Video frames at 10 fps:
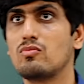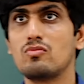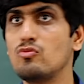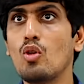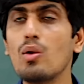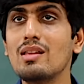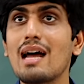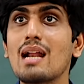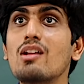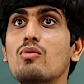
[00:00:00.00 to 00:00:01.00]
No, these
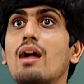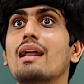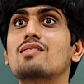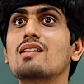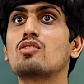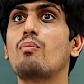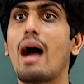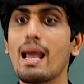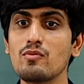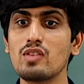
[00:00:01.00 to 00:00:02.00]
animals will not exist. So
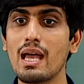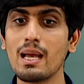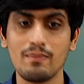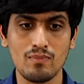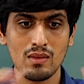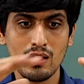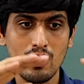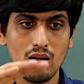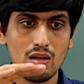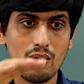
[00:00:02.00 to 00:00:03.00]
I am saying,
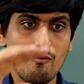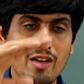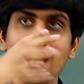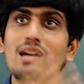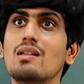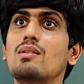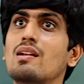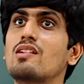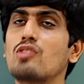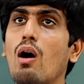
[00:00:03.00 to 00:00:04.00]
veganism, doesn't
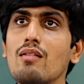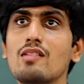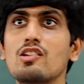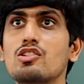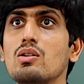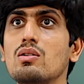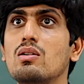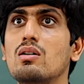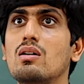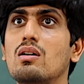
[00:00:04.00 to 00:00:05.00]
it solve this issue?
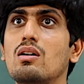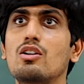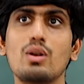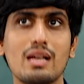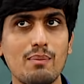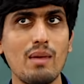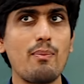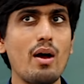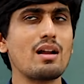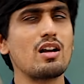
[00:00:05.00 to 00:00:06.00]
Do you get my
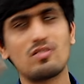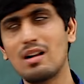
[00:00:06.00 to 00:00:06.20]
point or do you still